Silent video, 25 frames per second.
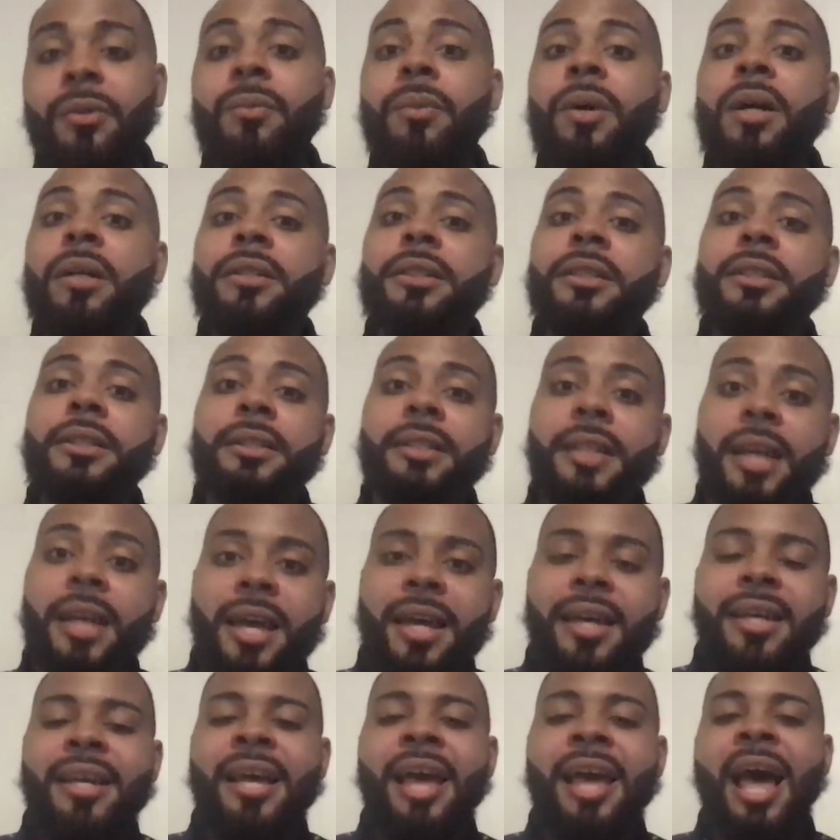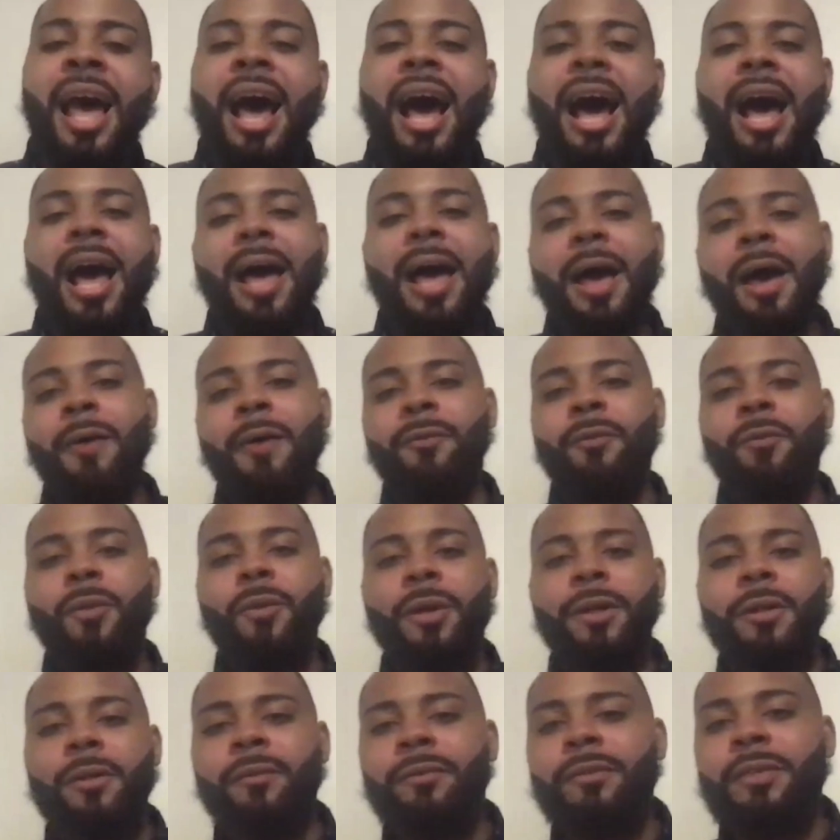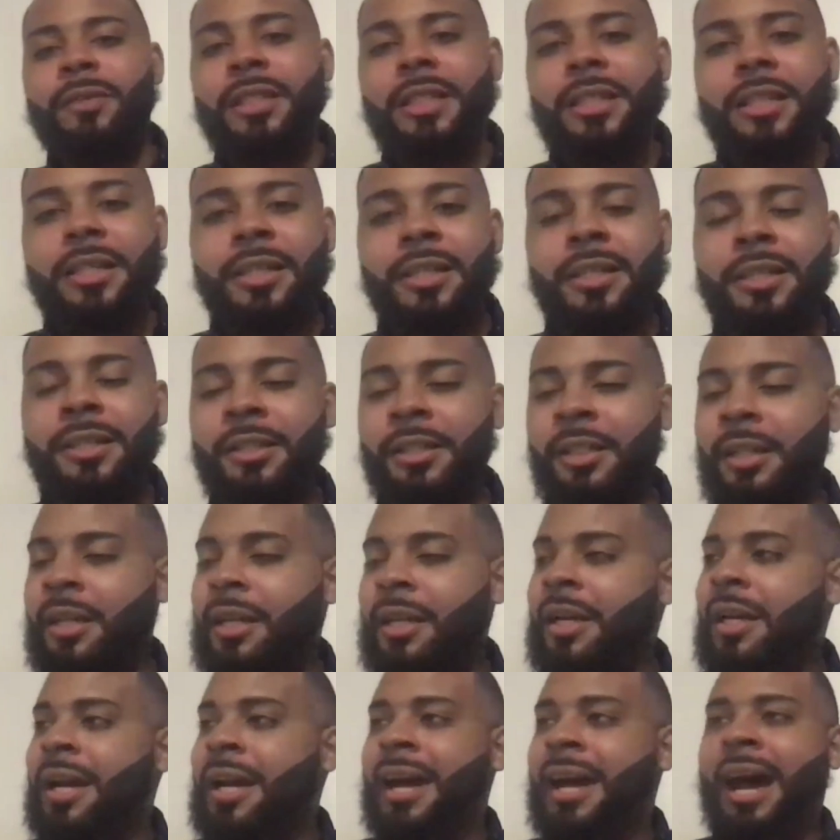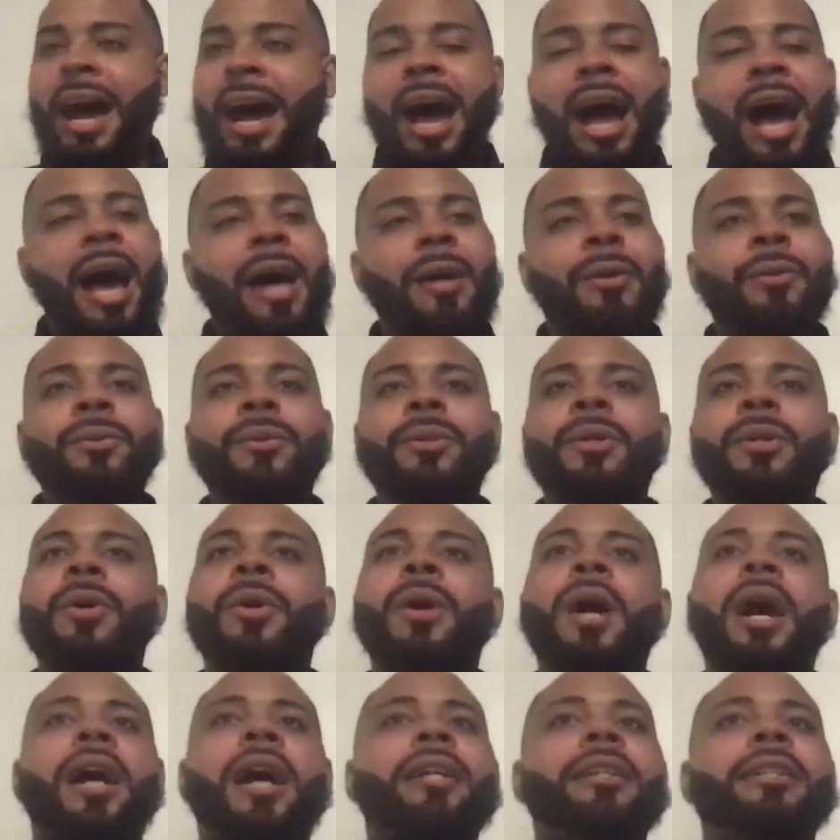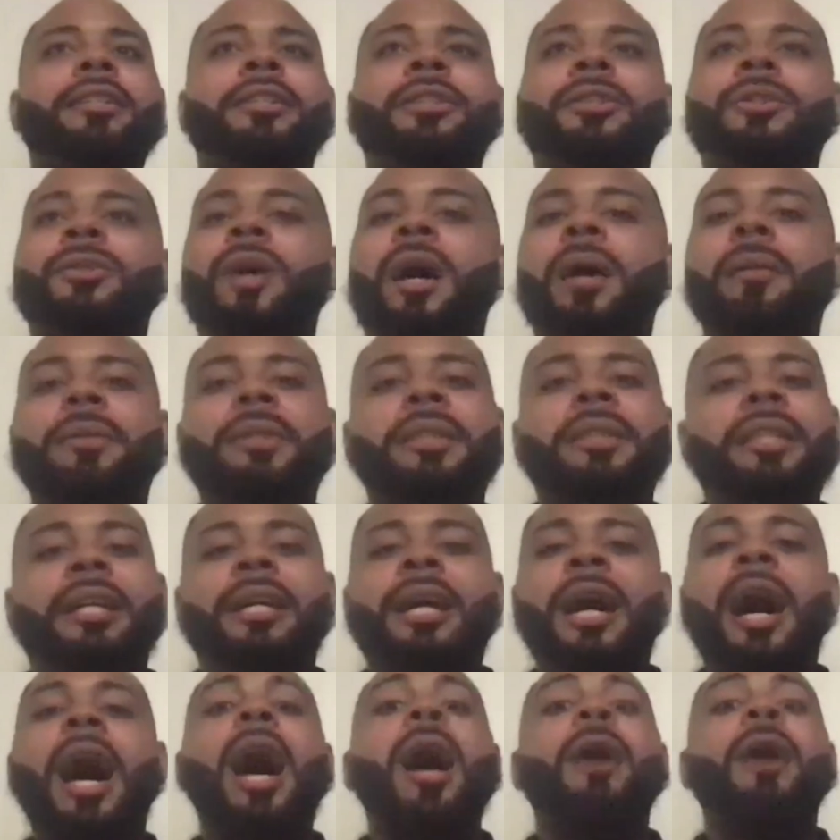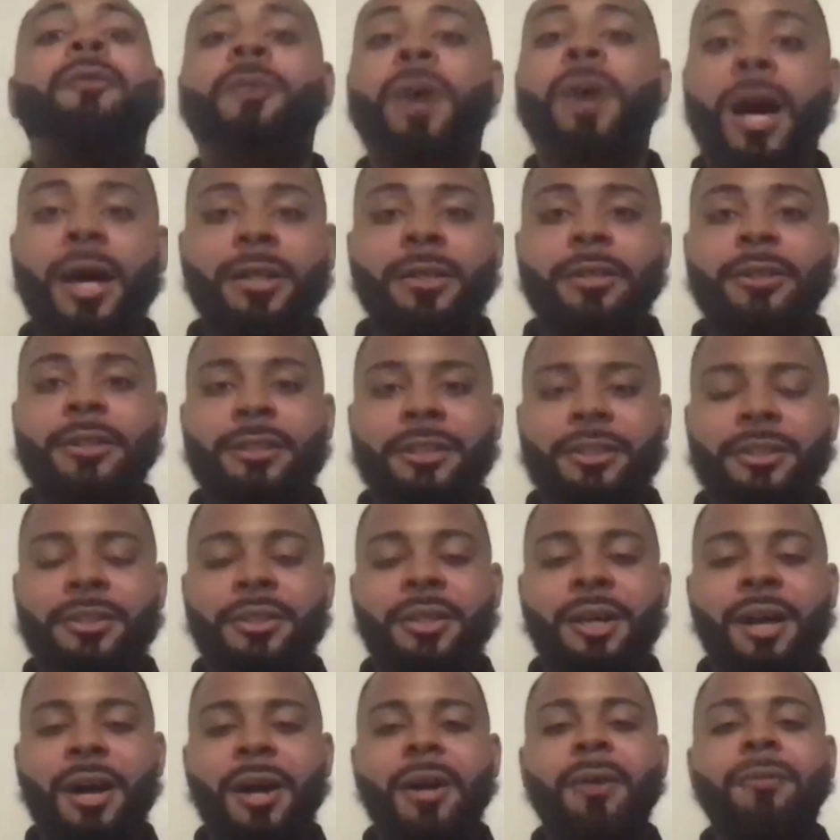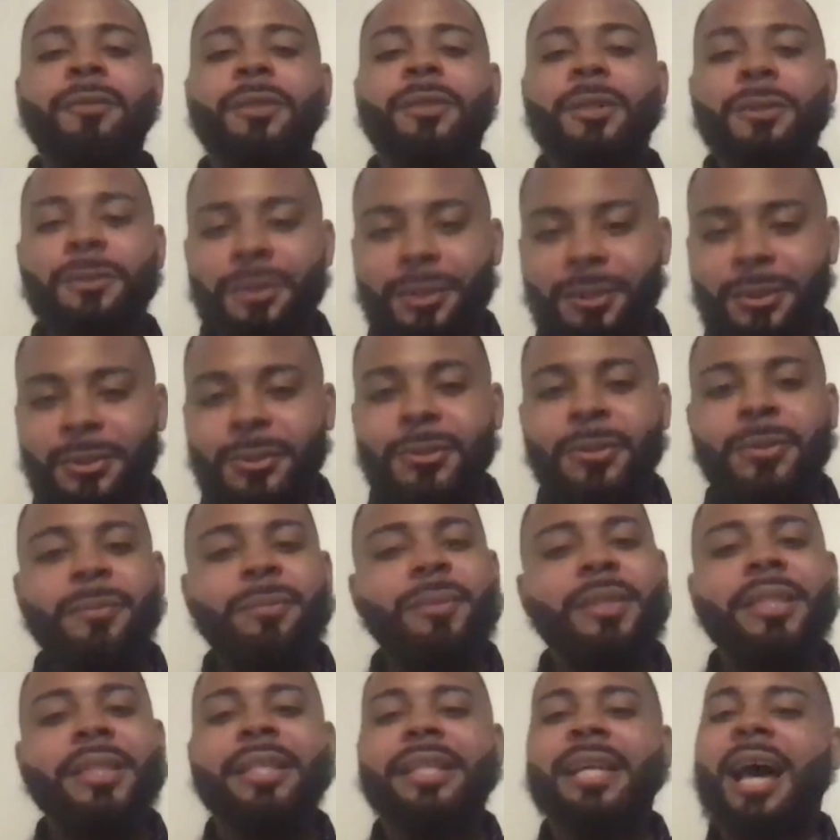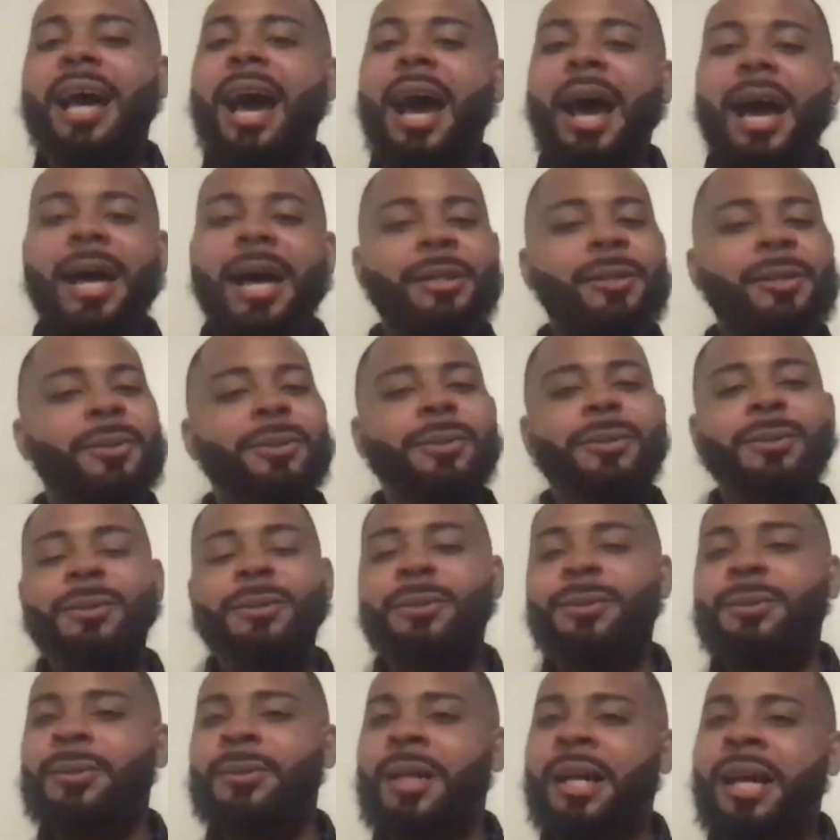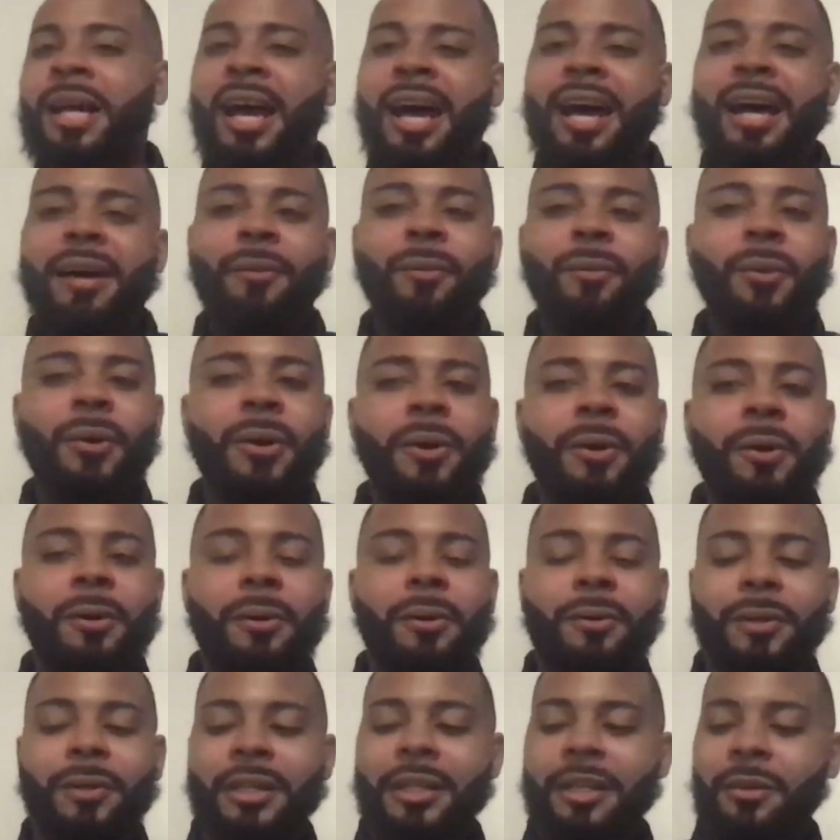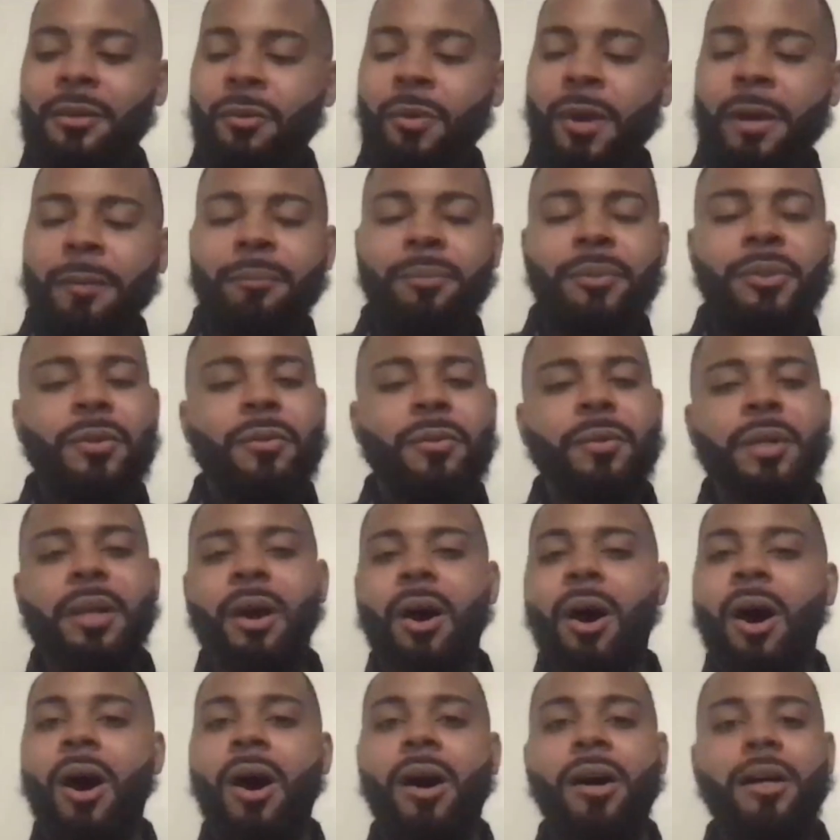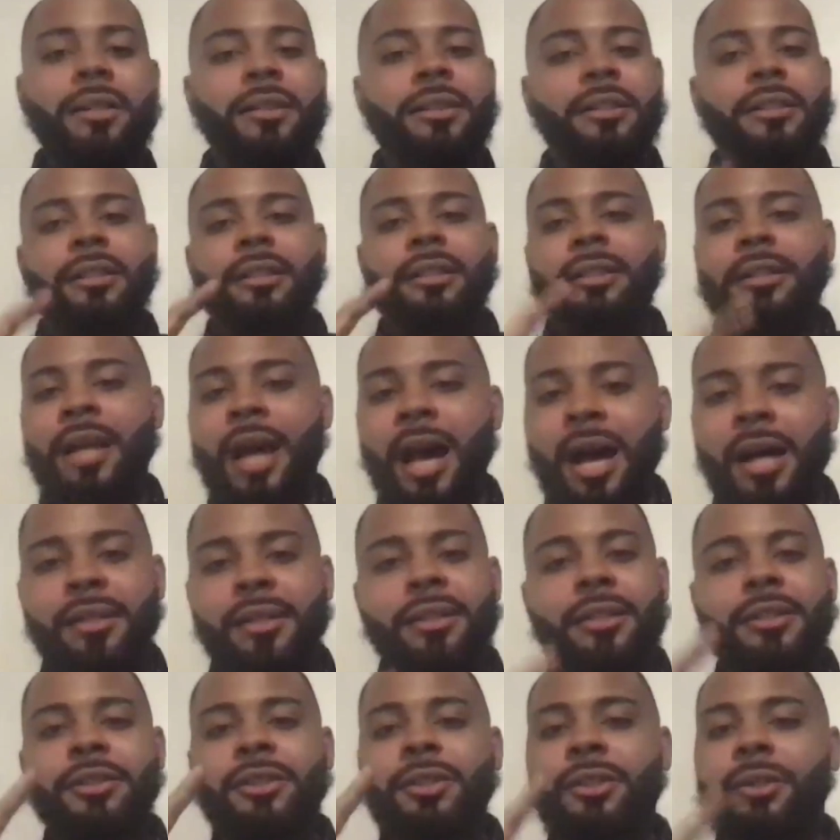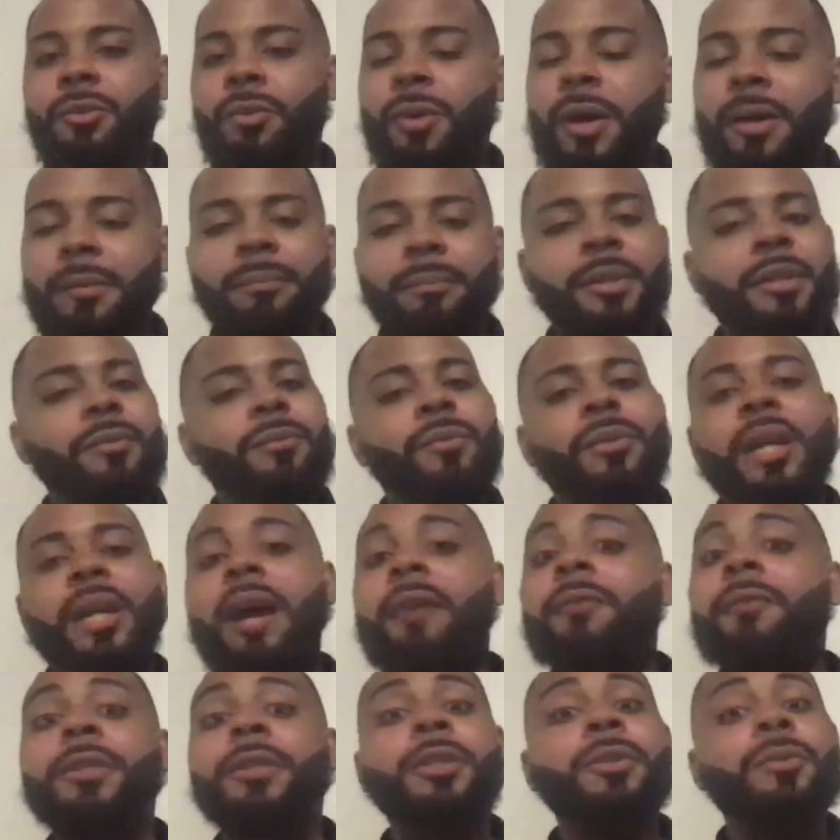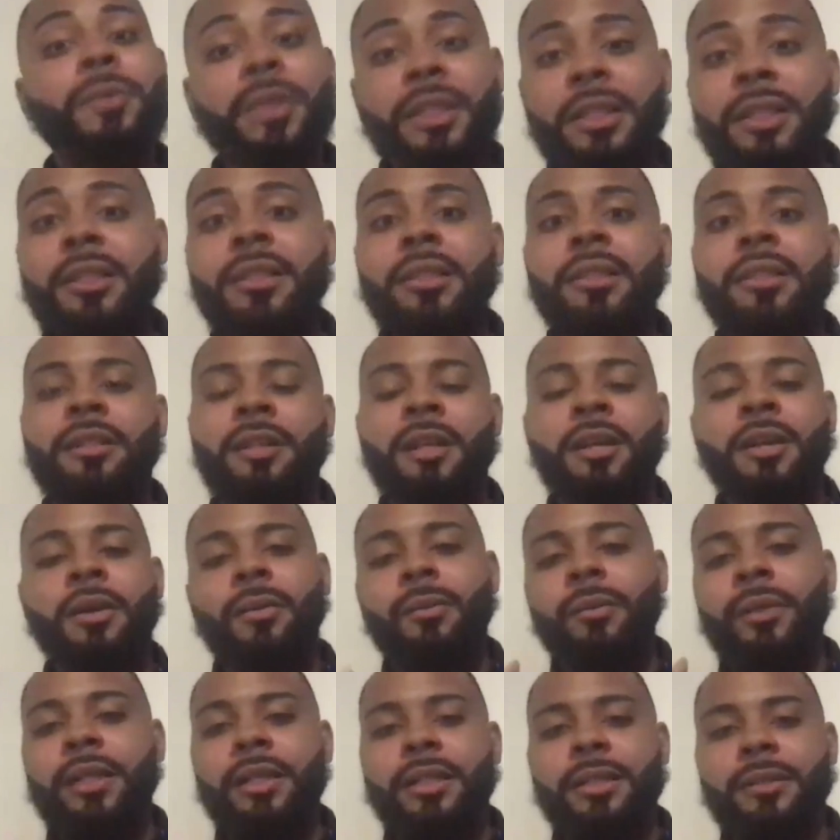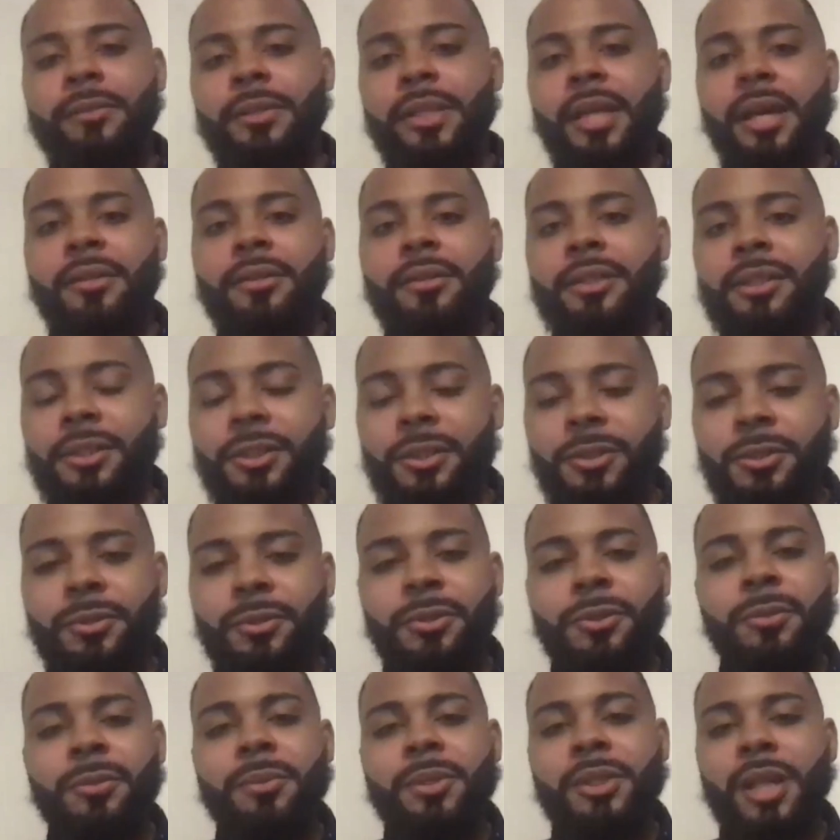Well, today I have one of the, I don't know how to describe it, the godfathers of YouTube, the guy who will equip you with all the knowledge, equipment, whatever you need when it comes down to YouTube.